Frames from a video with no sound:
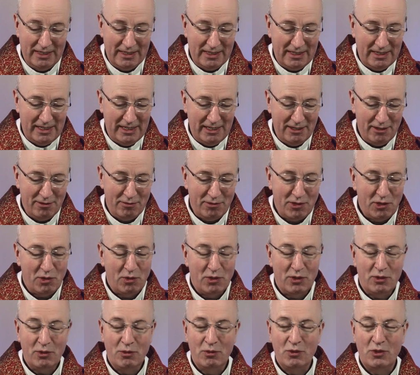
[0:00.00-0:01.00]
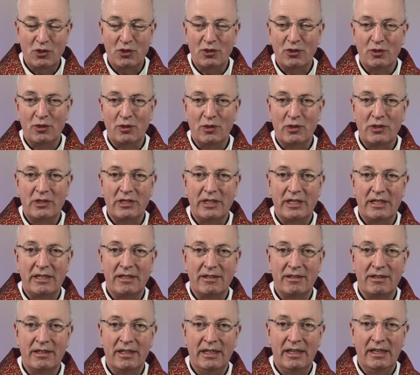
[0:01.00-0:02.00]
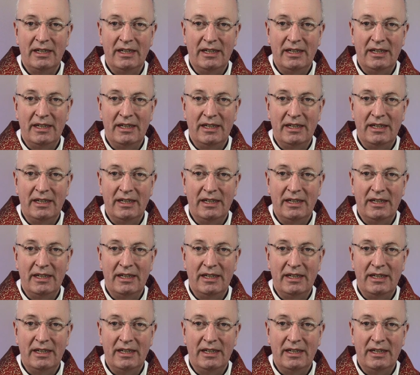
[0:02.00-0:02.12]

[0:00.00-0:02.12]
native to our own shores here,